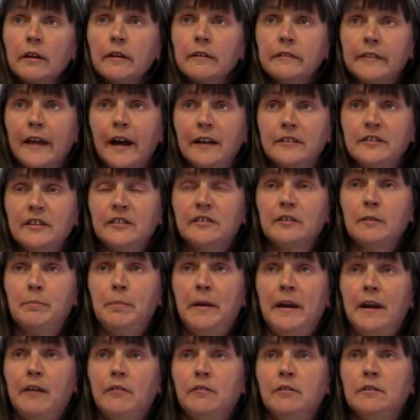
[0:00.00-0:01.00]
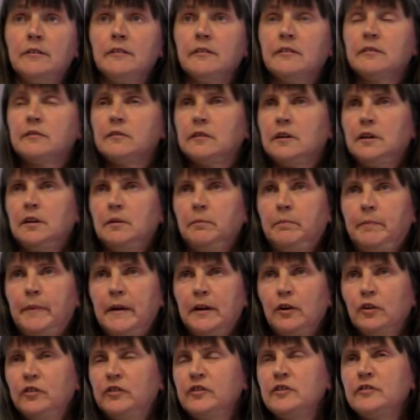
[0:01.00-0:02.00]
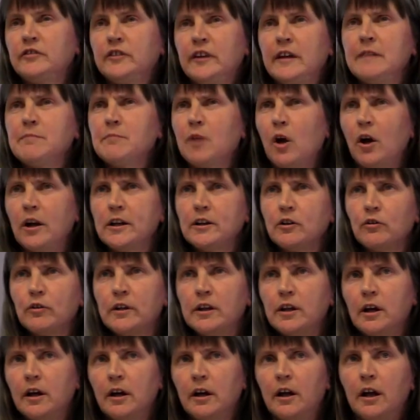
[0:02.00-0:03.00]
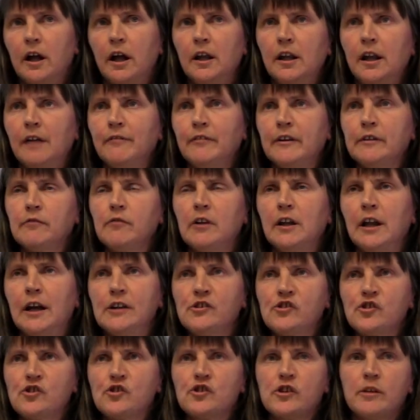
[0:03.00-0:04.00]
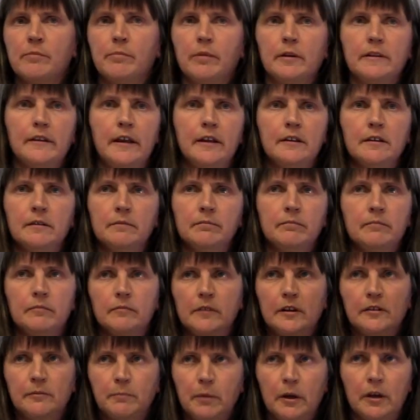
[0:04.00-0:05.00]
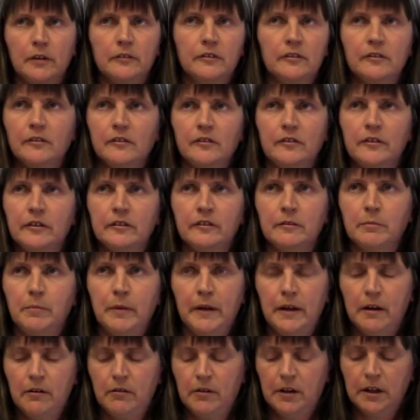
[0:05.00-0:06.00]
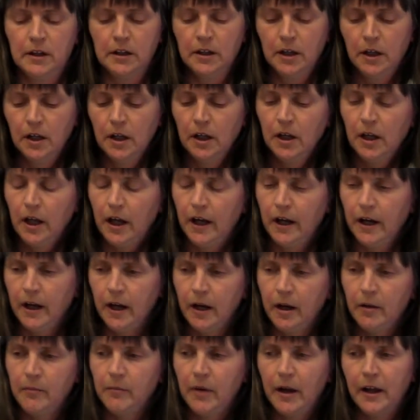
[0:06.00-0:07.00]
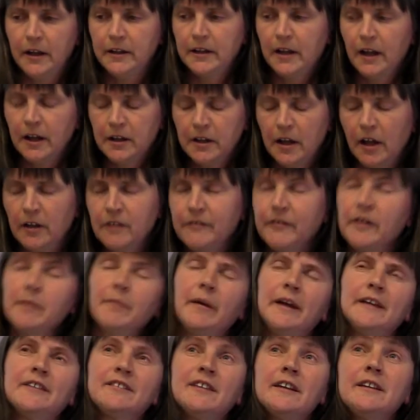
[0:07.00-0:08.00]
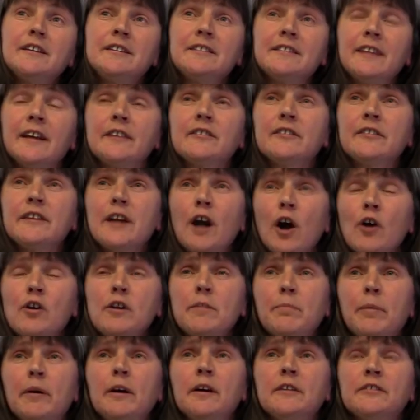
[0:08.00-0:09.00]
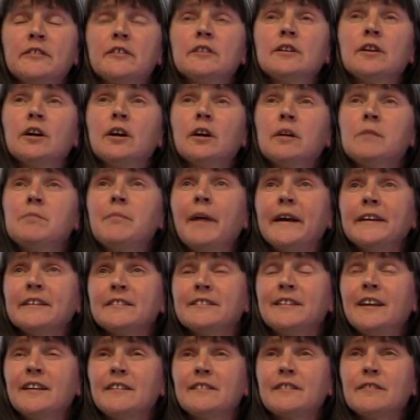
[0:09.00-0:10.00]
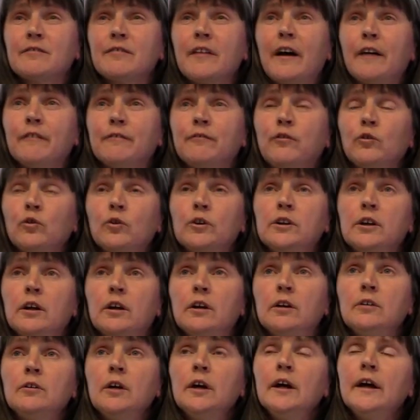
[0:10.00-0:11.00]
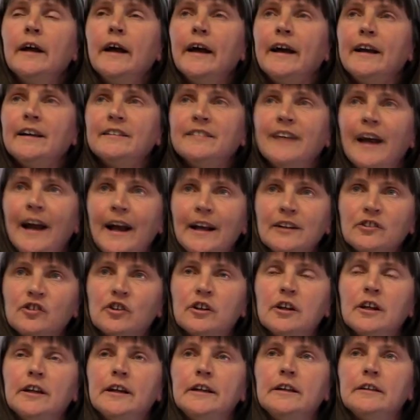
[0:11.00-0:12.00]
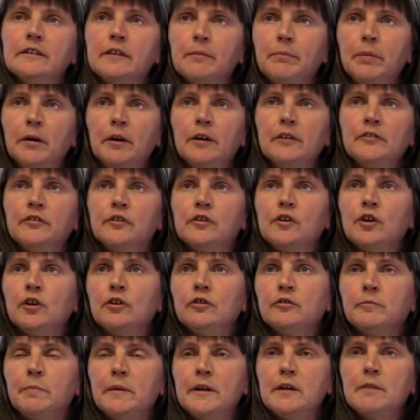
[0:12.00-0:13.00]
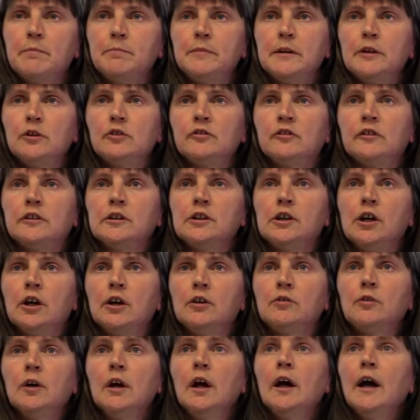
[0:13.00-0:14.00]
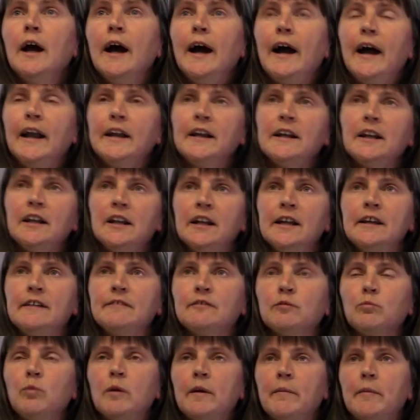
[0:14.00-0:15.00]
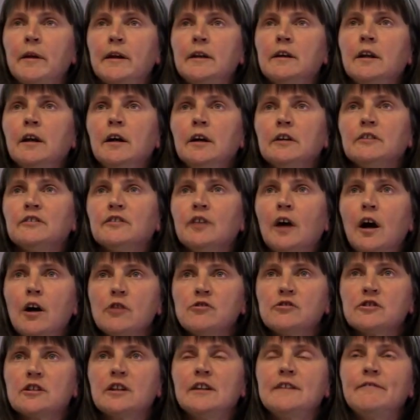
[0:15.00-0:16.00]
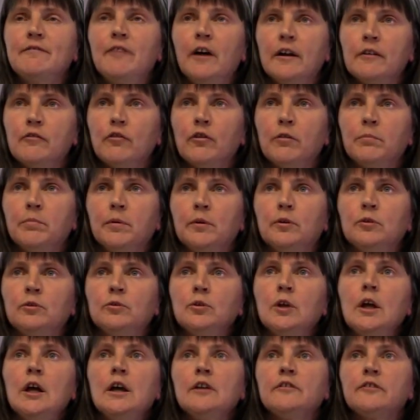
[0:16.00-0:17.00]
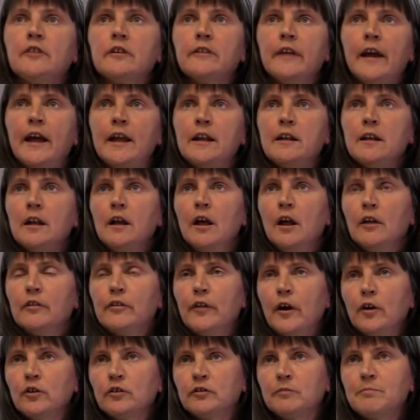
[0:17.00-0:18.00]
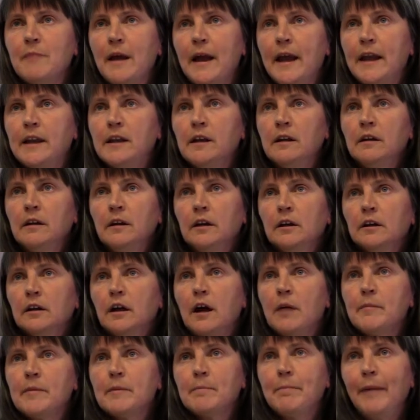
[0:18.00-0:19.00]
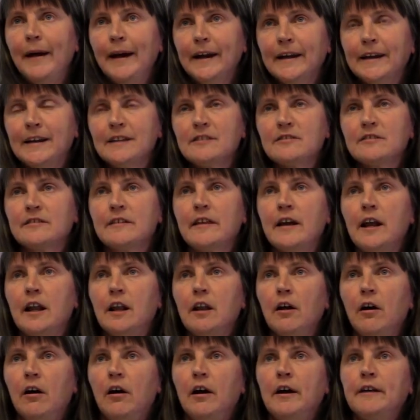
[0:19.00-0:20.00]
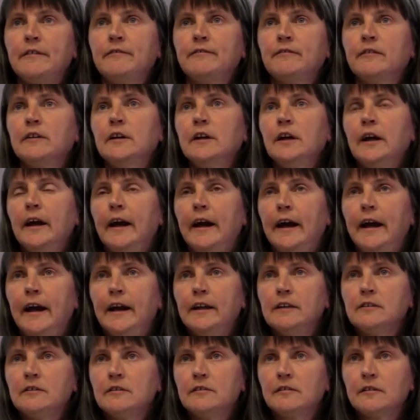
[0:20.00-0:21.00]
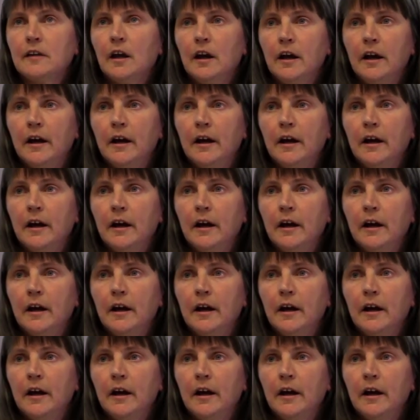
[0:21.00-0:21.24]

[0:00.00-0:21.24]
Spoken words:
that disappearance, because you seem like you're in a loving relationship and then this person's disappearing, and none of it makes any sense. The only person that can make sense of that for you is actually the person who's been abusing you, and it leaves women totally vulnerable to then those men coming back into their life and